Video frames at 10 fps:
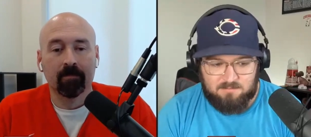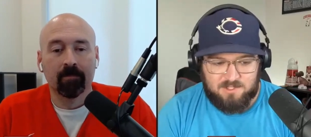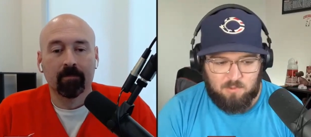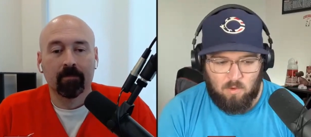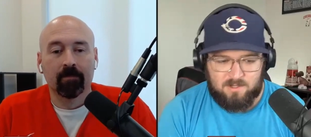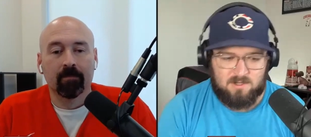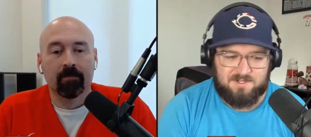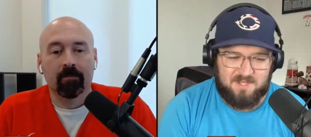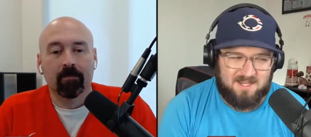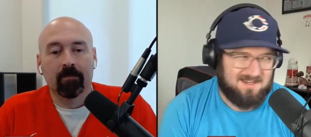Speaker 1: just wondering,
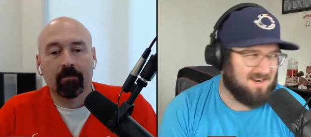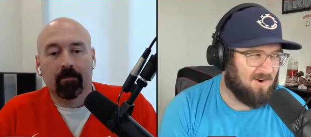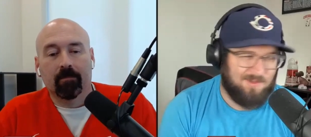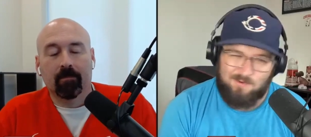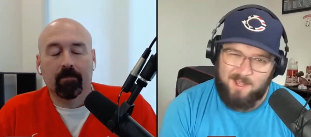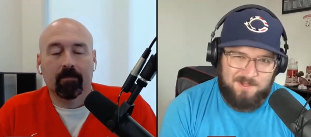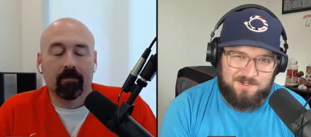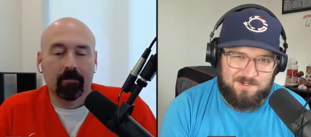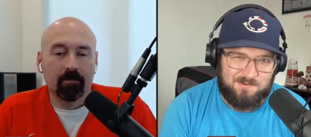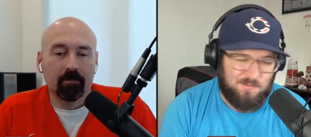is like, are the
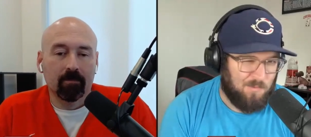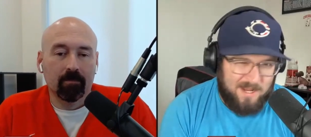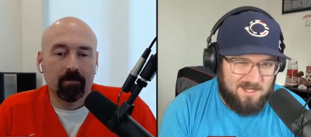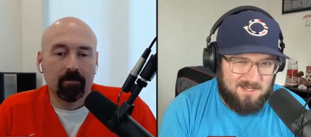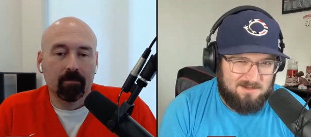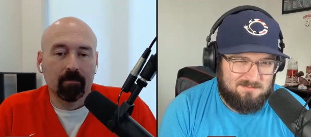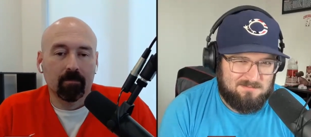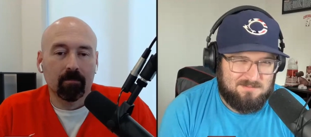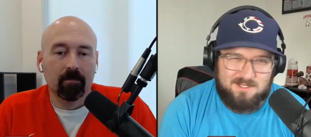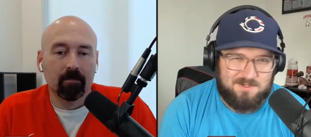Reds
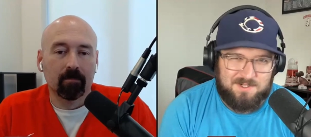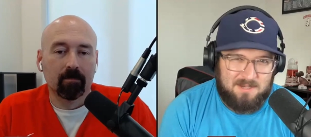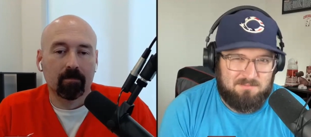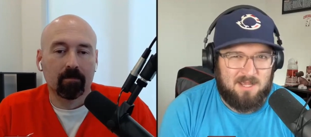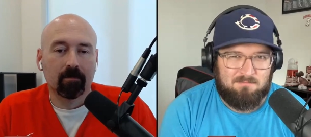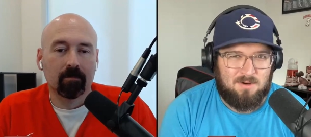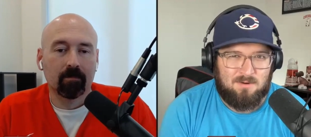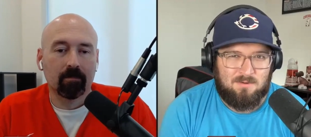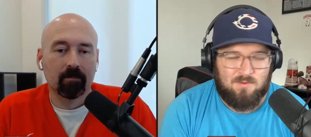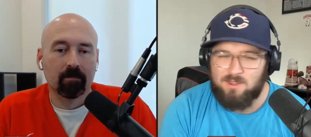waiting till
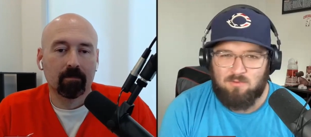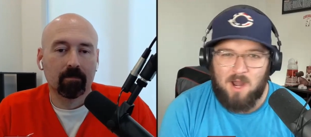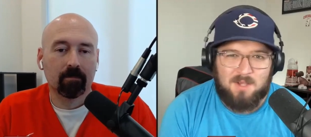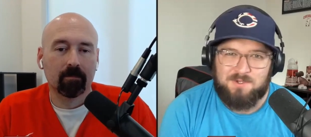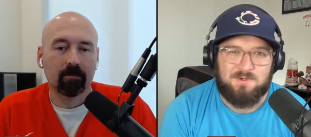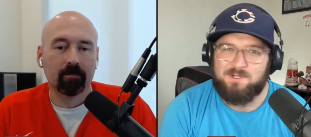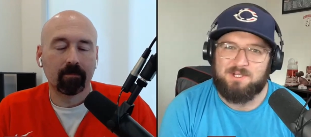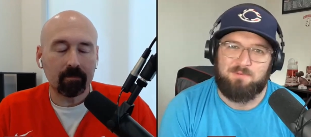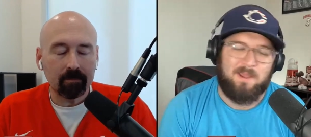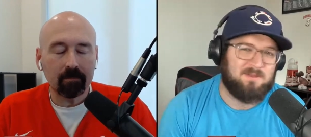September when the rosters
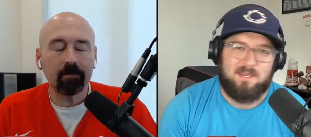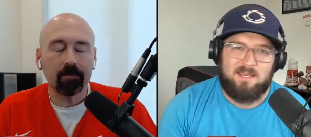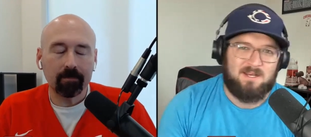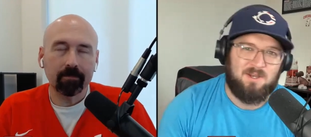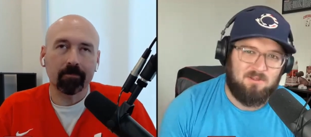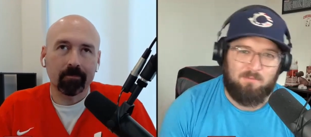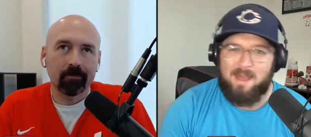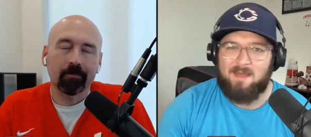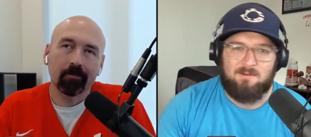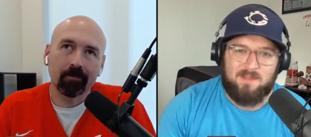expand, they get another
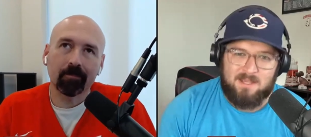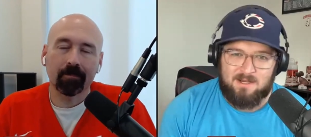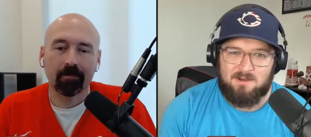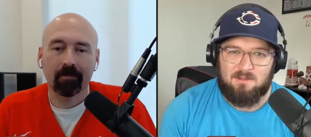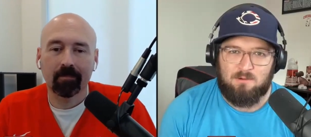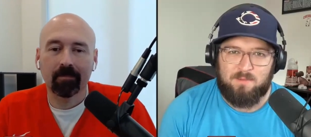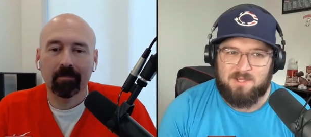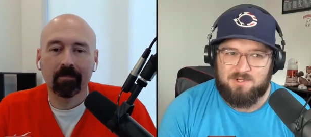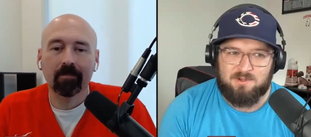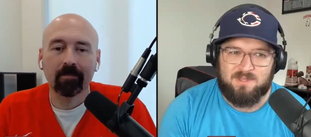batter, they get another
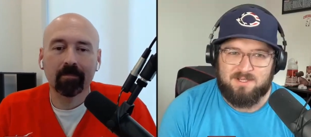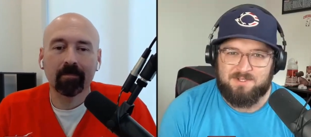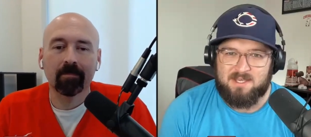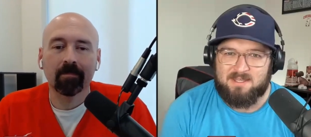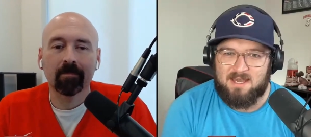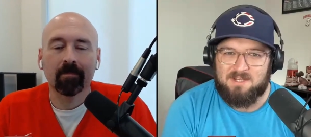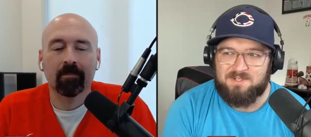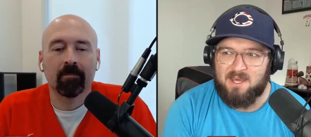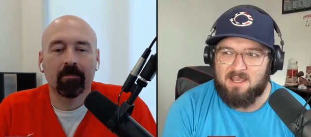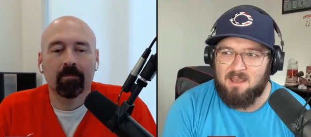pitcher and things like that?
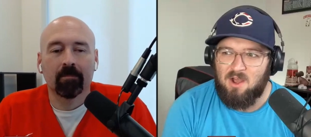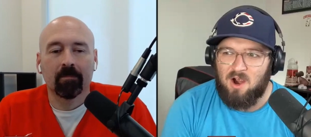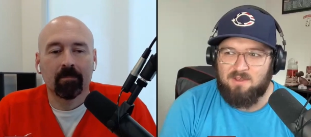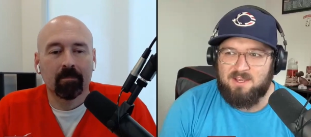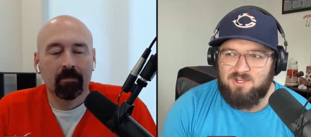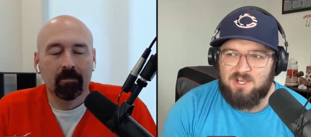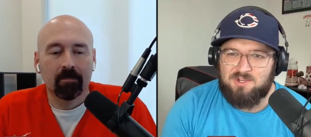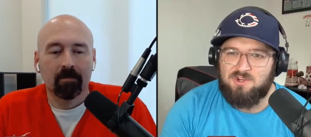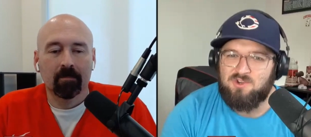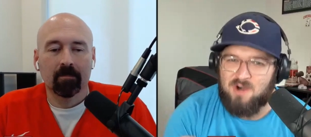It's like, are they
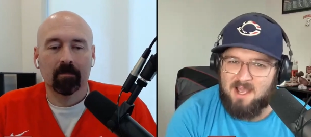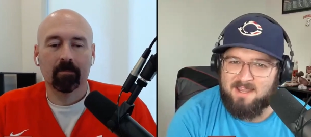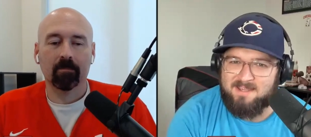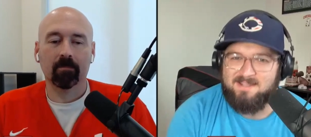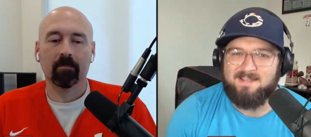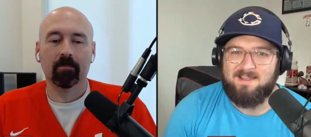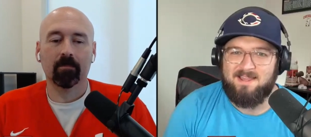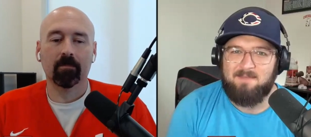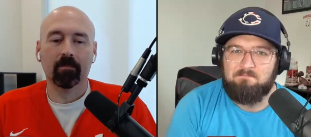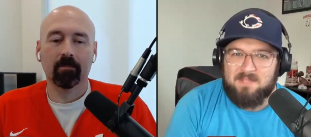just trying to
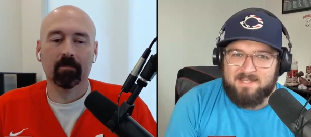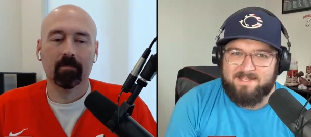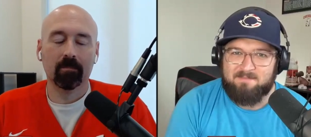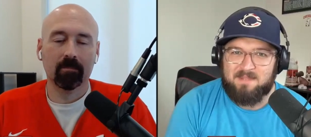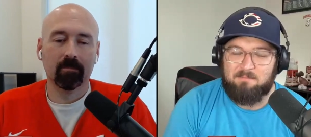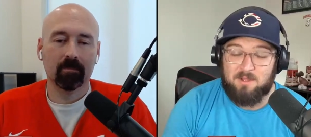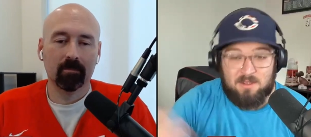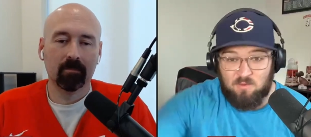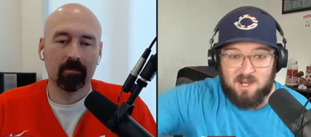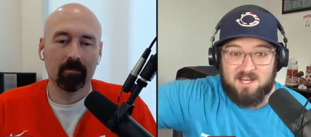limp this September? And
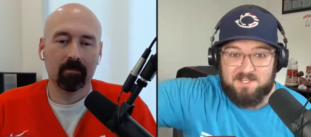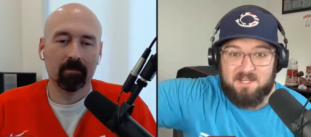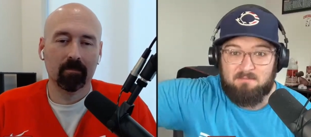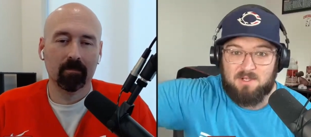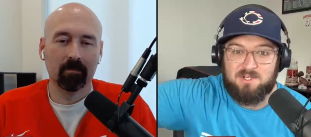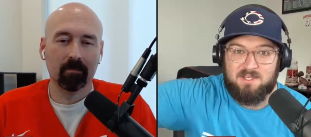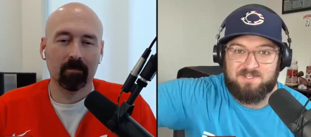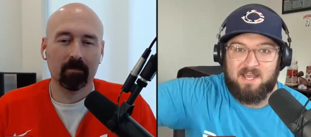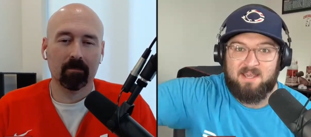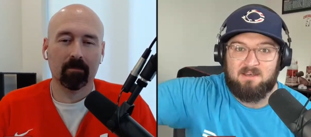then we're going to see a bunch of
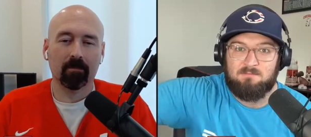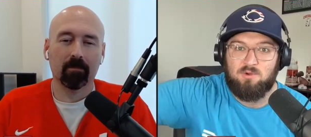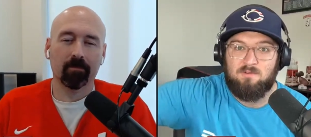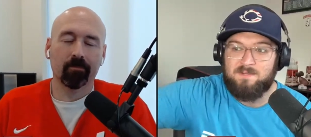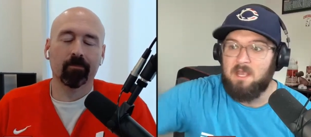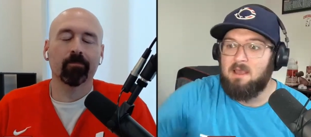these I L moves,